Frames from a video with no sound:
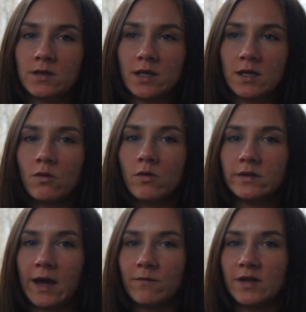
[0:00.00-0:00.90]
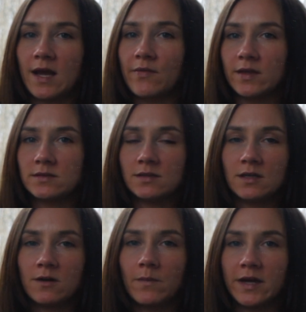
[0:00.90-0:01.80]
like an old outfit on that
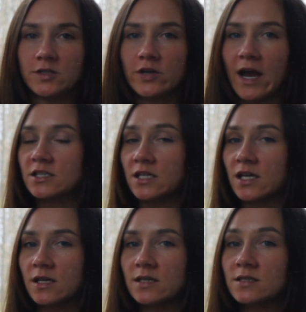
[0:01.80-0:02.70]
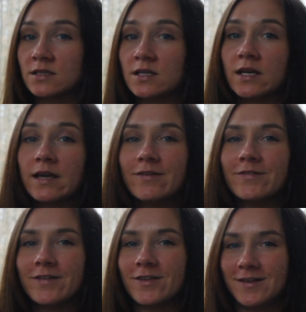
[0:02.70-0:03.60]
you don't mind trashing, because it's going to get
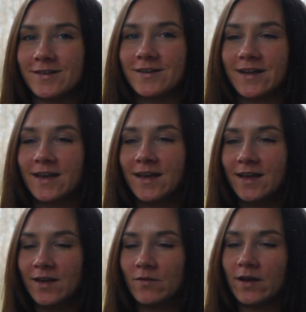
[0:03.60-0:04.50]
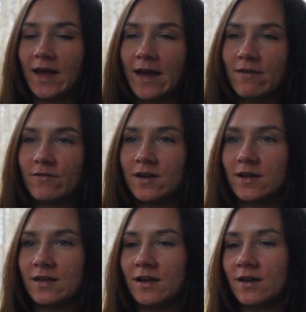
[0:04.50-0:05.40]
really dirty. What I have
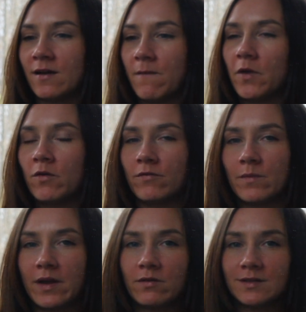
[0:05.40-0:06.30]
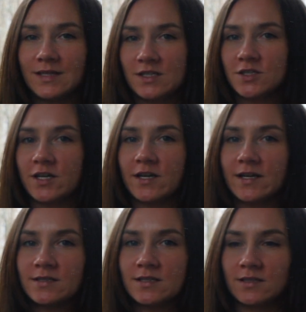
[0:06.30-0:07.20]
on over my old t-shirt
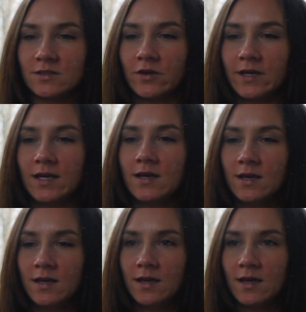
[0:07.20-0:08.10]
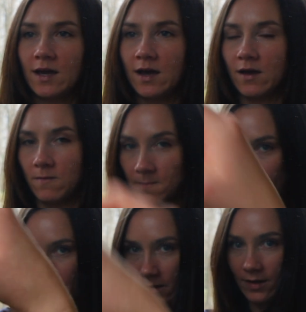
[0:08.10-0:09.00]
is this hoodie, and
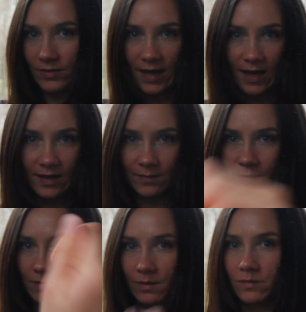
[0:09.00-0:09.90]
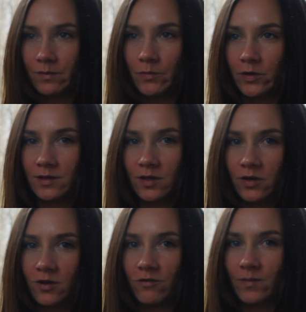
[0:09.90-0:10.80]
in the end I'm going to be able to put the
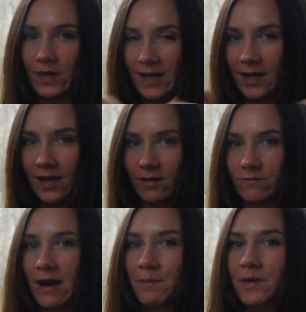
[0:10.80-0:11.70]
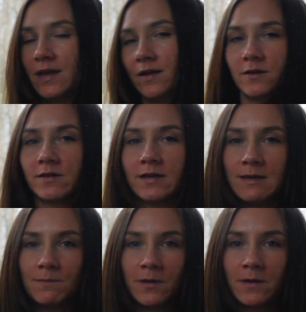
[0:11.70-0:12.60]
hood over my head and wrap it, and it'll
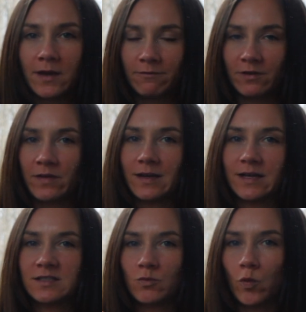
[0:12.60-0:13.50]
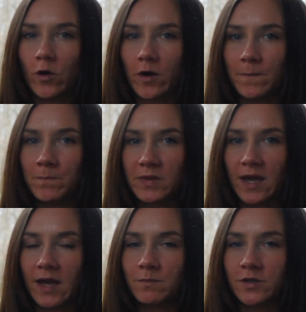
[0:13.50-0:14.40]
keep everything nice and warm
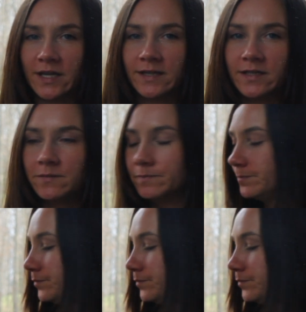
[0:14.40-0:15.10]
and protected.